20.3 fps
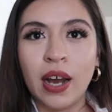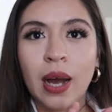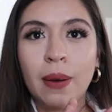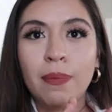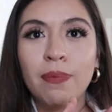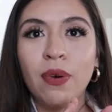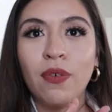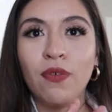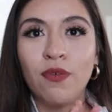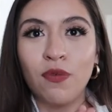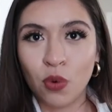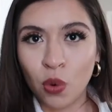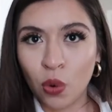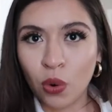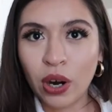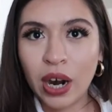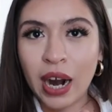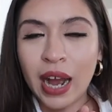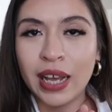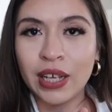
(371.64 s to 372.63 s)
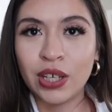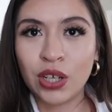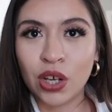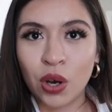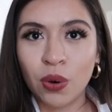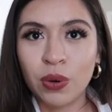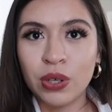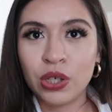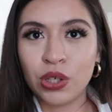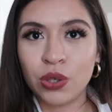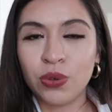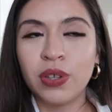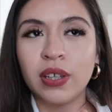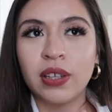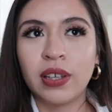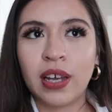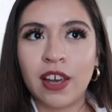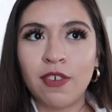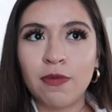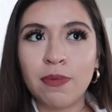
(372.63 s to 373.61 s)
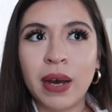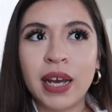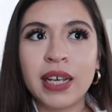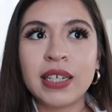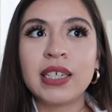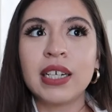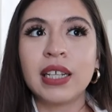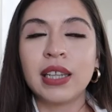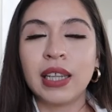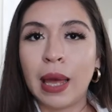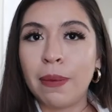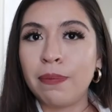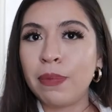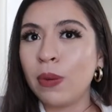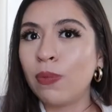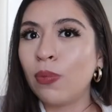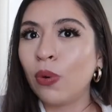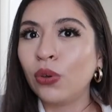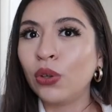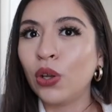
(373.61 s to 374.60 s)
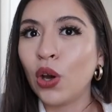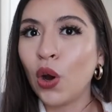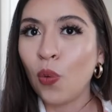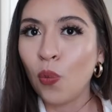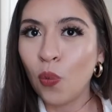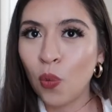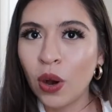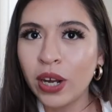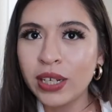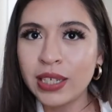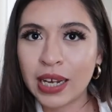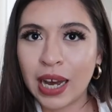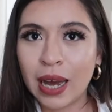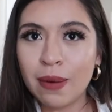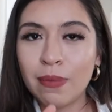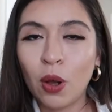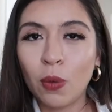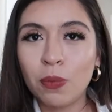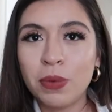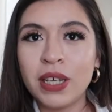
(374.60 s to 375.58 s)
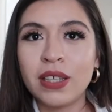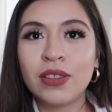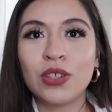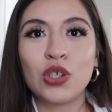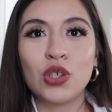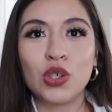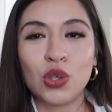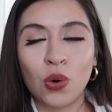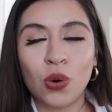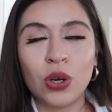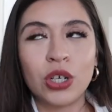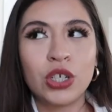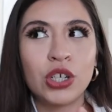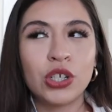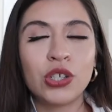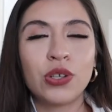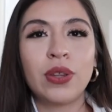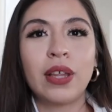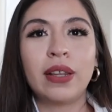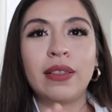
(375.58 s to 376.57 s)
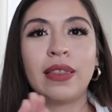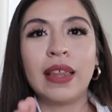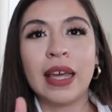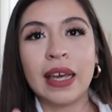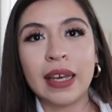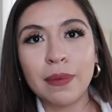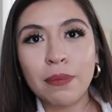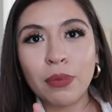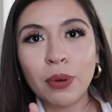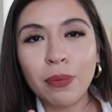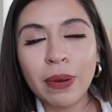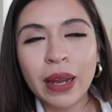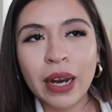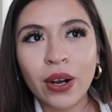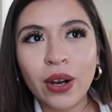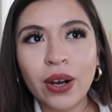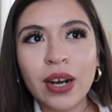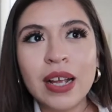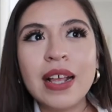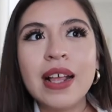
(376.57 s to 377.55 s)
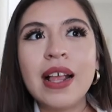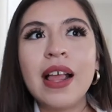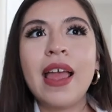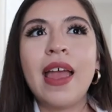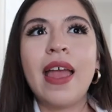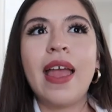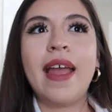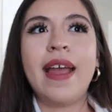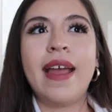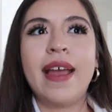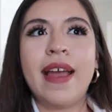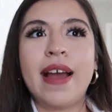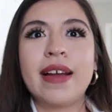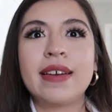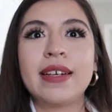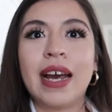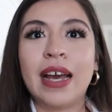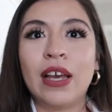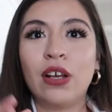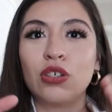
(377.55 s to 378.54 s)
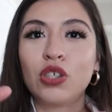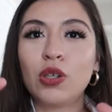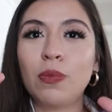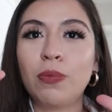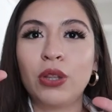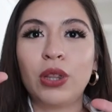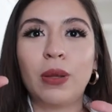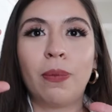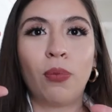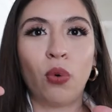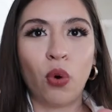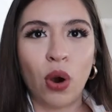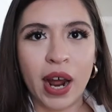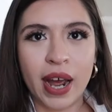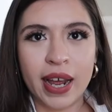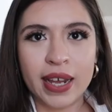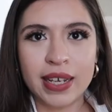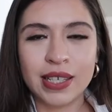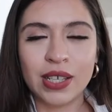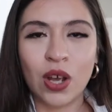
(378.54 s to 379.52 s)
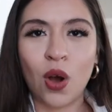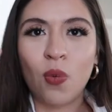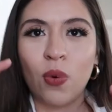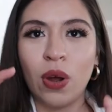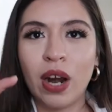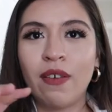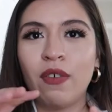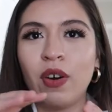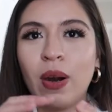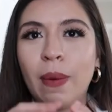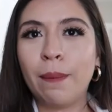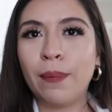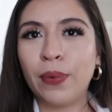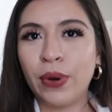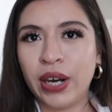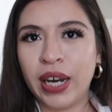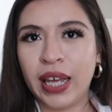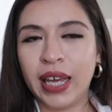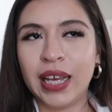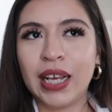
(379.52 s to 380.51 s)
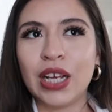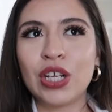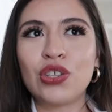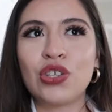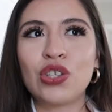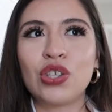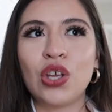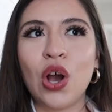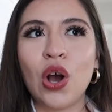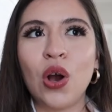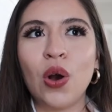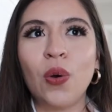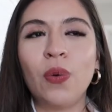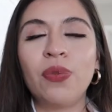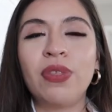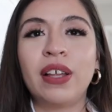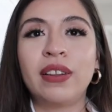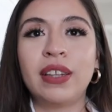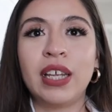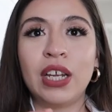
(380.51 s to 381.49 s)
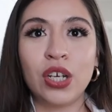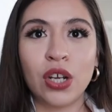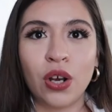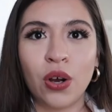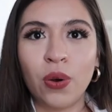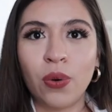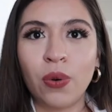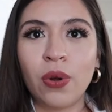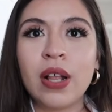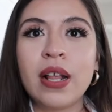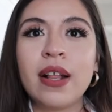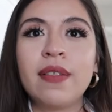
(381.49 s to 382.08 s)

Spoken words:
up before I go and do the live buy to let people know what time I'll be in the store, just so that they can prepare. And I also put the price on whatever I'm putting so that they know